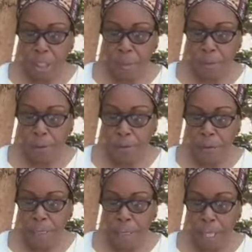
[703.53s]
to
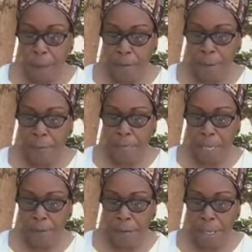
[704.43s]
prevent them from
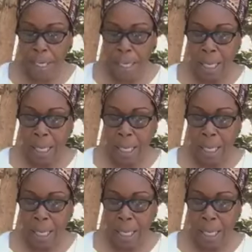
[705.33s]
giving